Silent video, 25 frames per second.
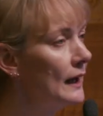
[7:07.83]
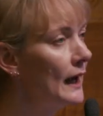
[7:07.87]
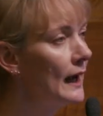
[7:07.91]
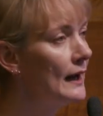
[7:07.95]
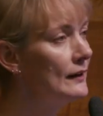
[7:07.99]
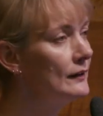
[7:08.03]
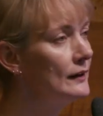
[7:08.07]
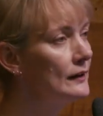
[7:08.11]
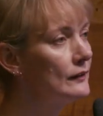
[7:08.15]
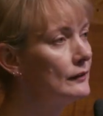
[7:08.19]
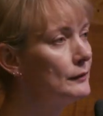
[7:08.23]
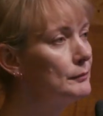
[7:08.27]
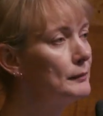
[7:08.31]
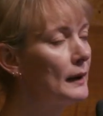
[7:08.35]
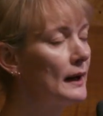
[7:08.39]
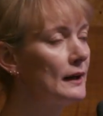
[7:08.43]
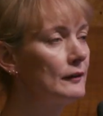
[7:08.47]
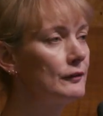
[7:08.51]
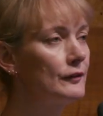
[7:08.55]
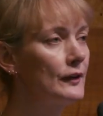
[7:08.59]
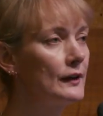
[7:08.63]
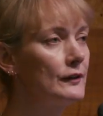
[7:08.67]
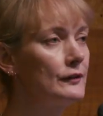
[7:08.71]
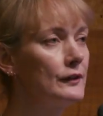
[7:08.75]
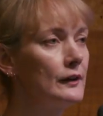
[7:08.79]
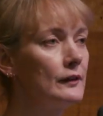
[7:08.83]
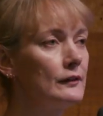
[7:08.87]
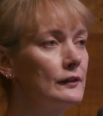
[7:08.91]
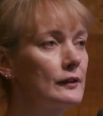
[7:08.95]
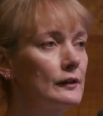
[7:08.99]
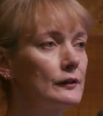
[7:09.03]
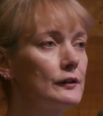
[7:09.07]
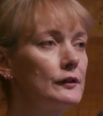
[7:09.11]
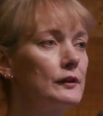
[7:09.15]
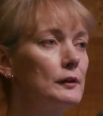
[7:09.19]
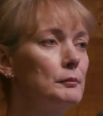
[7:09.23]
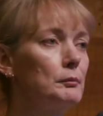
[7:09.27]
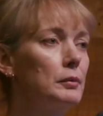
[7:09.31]
And it's manifest in
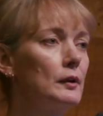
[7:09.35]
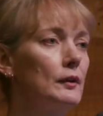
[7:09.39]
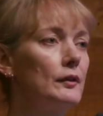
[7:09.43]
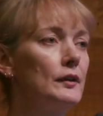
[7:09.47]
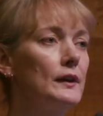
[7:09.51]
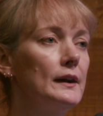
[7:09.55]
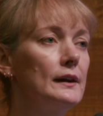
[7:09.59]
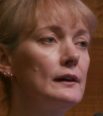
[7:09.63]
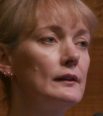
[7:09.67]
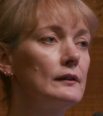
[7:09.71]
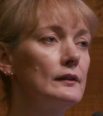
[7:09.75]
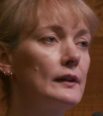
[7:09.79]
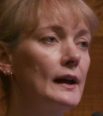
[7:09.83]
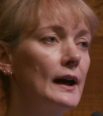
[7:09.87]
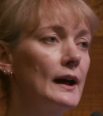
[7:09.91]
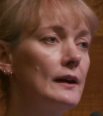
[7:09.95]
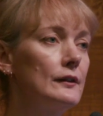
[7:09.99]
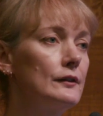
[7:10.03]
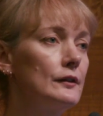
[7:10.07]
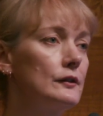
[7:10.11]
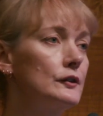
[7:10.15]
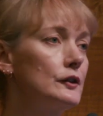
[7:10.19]
such simple things as